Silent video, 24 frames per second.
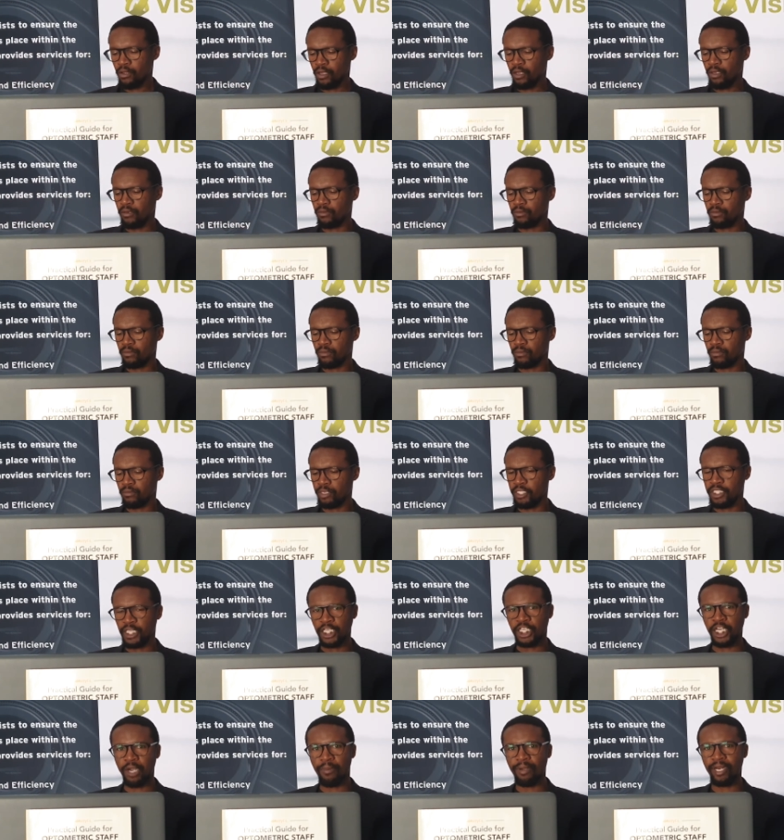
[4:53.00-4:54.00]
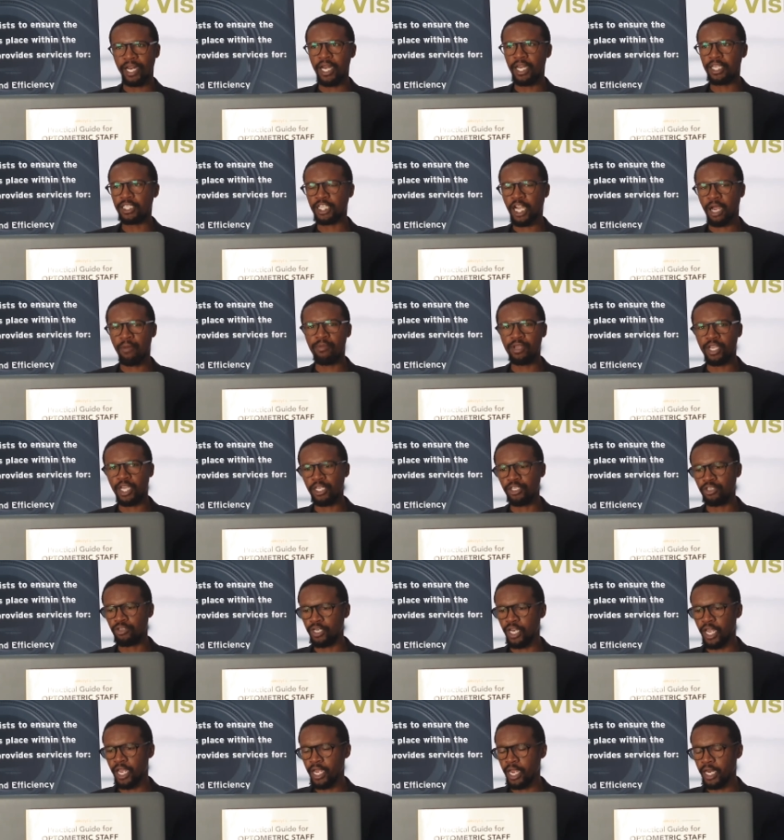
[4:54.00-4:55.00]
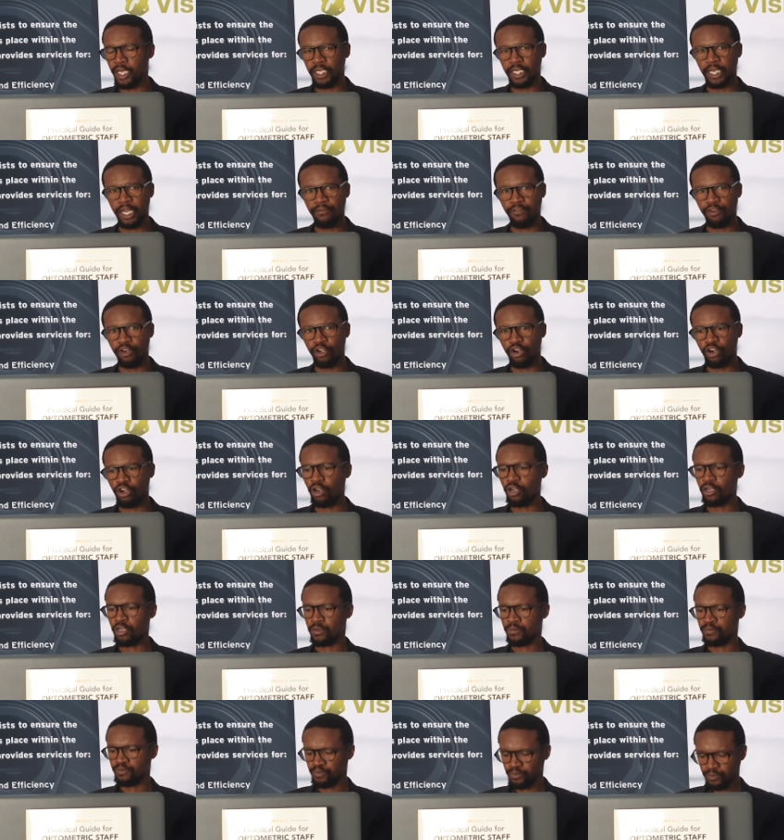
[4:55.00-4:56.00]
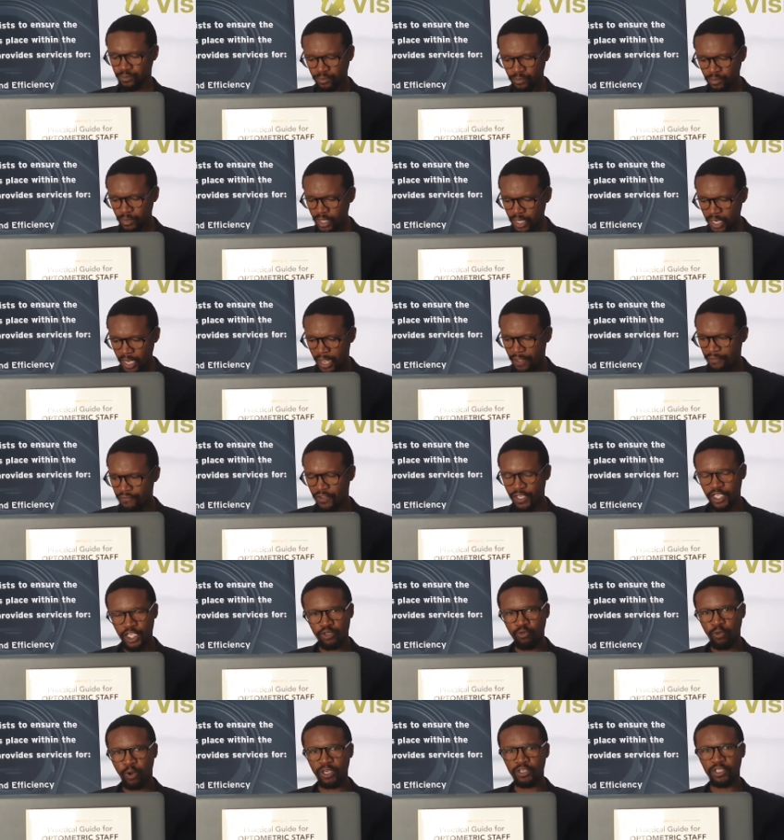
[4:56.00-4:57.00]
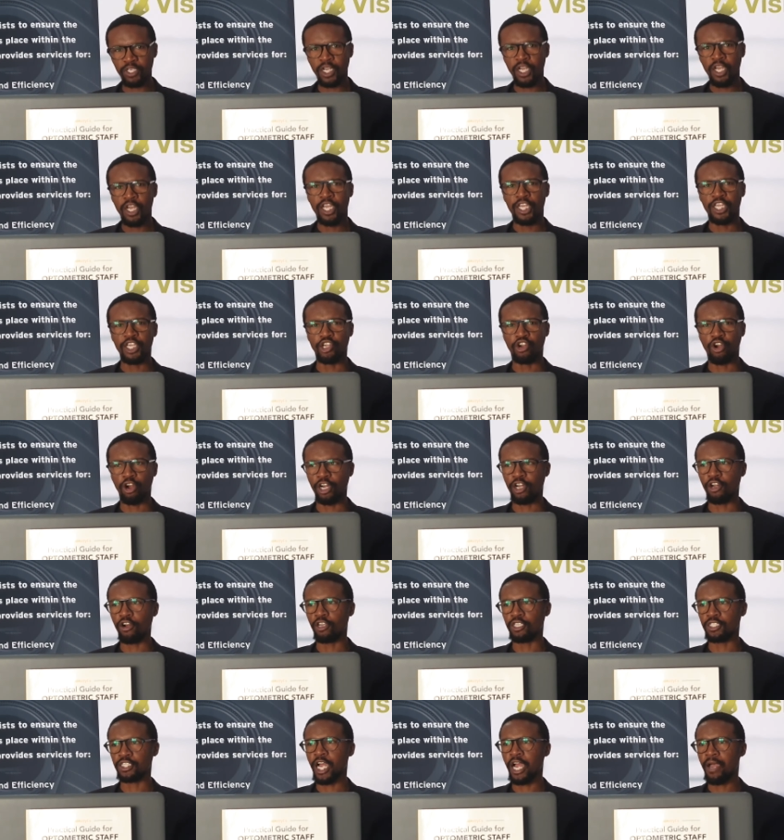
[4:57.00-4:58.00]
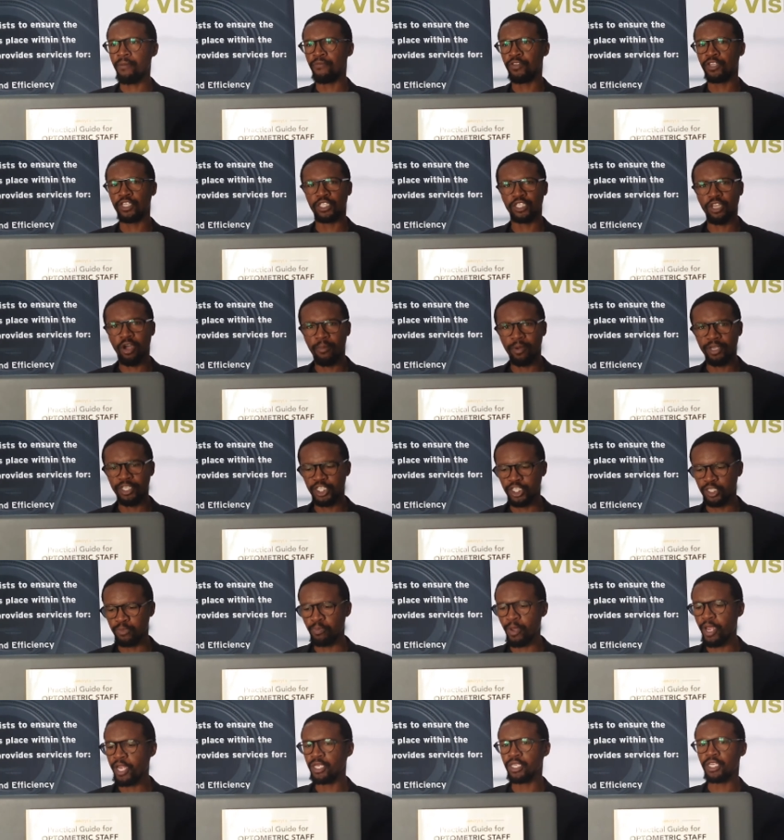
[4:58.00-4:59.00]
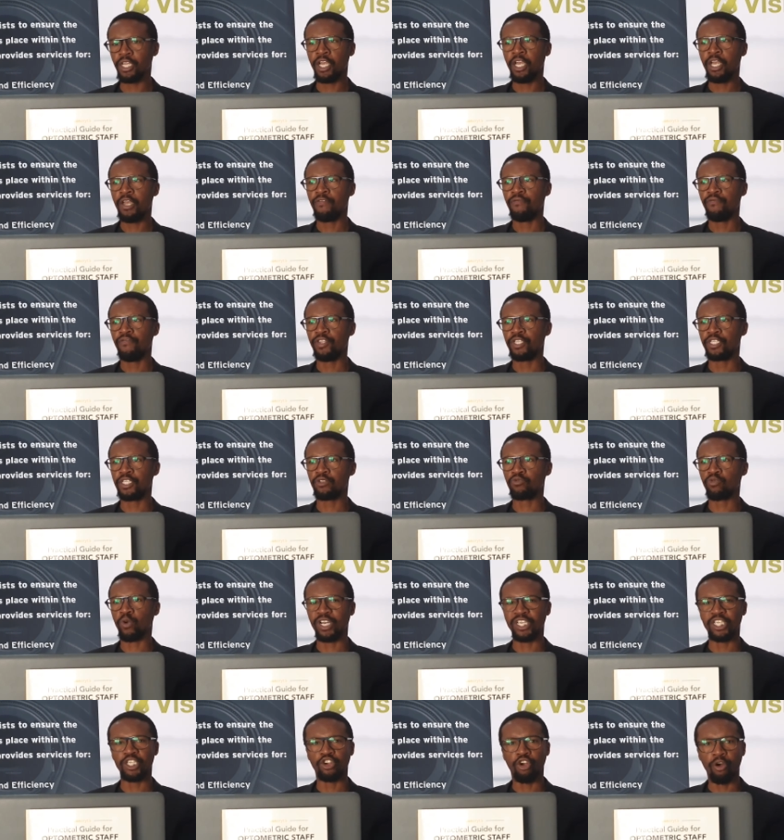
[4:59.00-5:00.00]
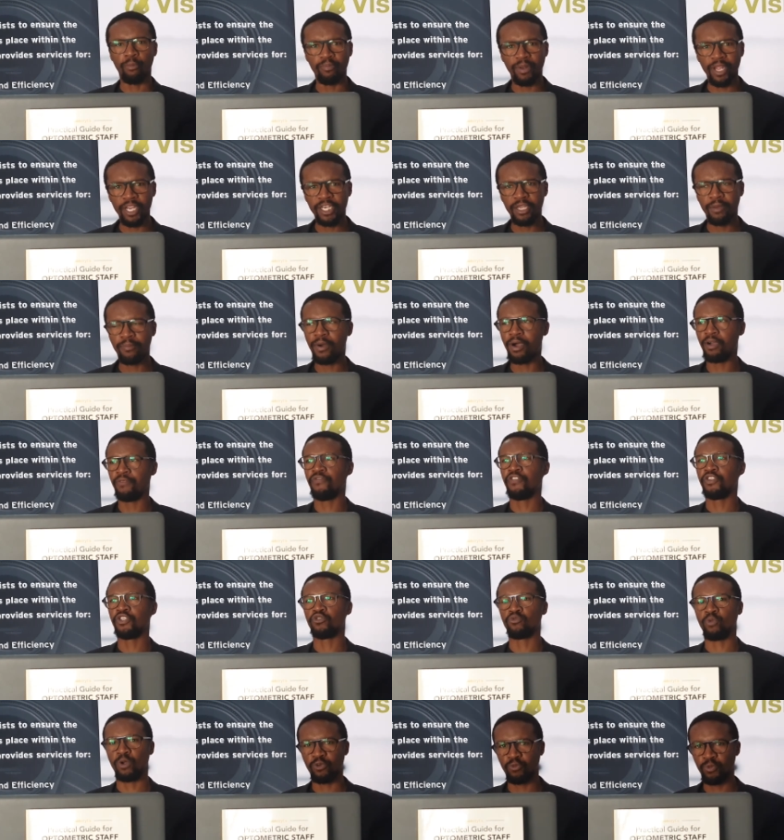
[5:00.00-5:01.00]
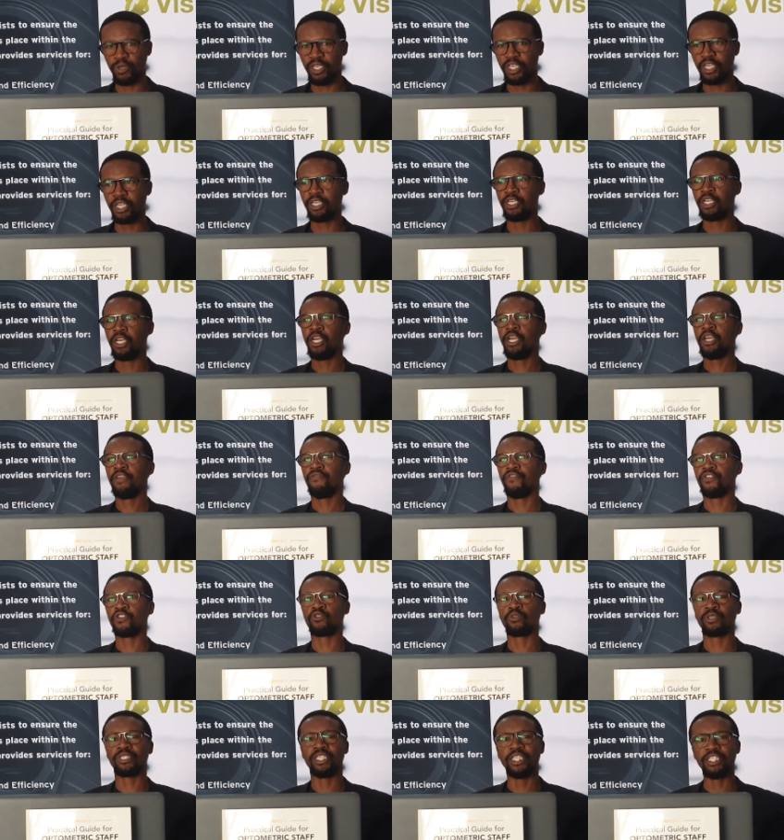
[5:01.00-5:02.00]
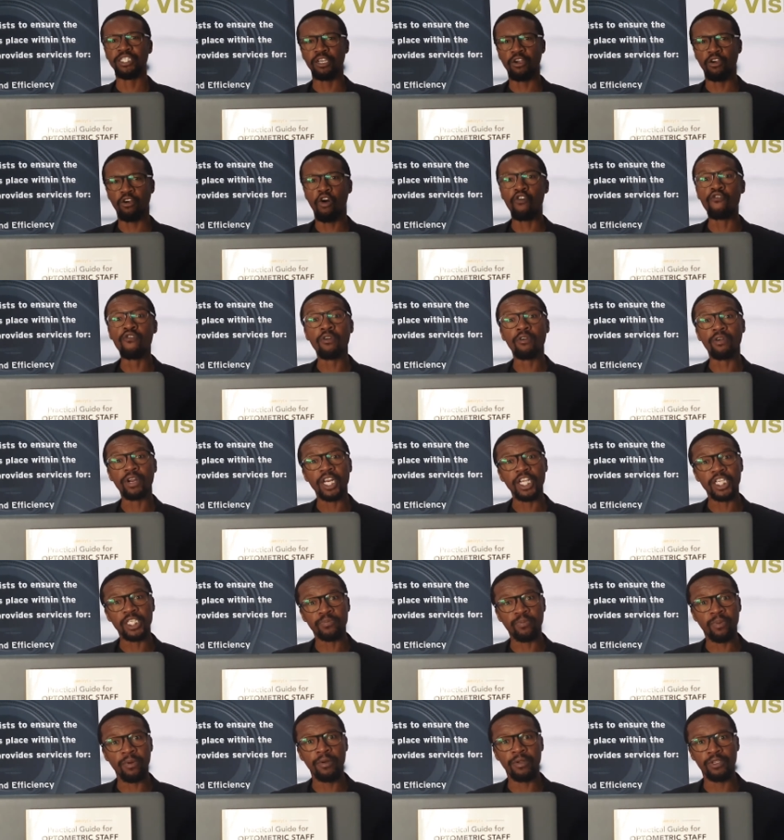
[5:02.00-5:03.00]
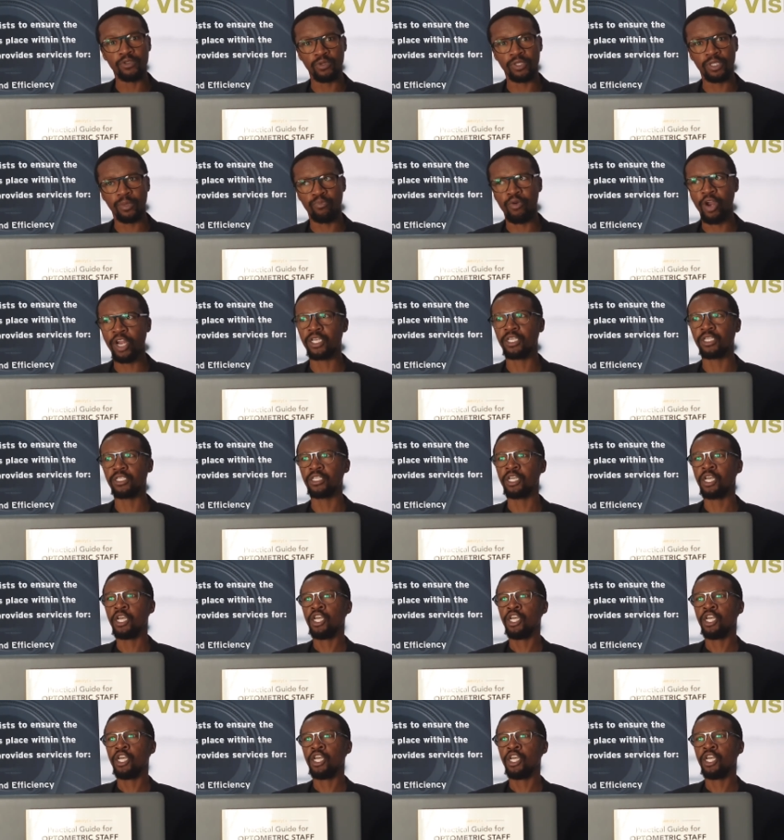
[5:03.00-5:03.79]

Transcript: Mr. Mm, Chabalala is coming in today at 11 o'clock and this is what he got last time this is how much he spent this is what he complained about this is what we did this was his overall experience with the practice